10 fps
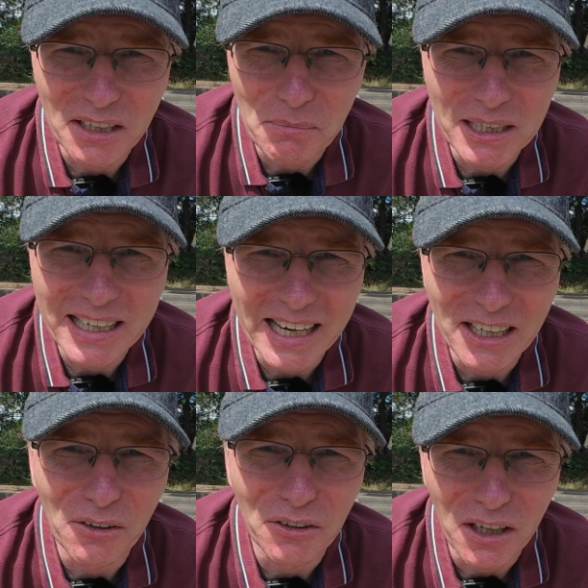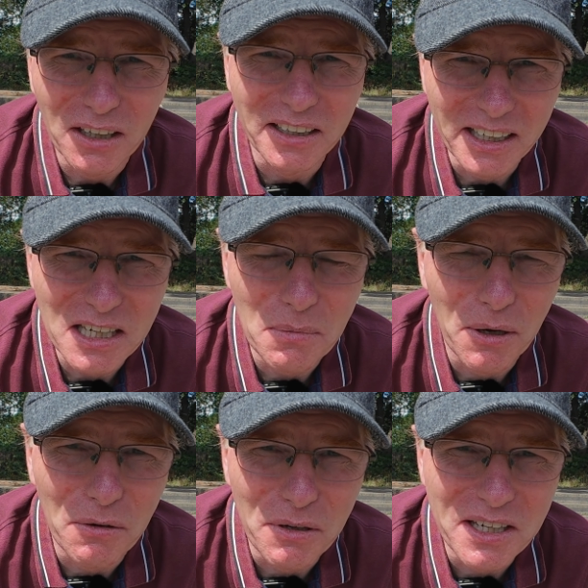going to be laying on duck and geese
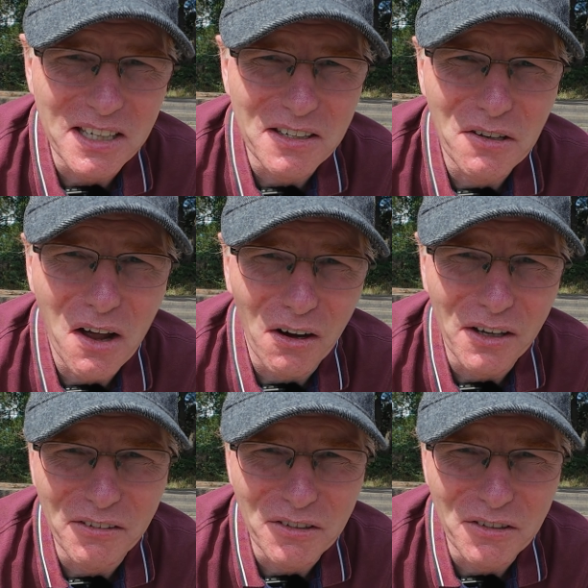poo, which is not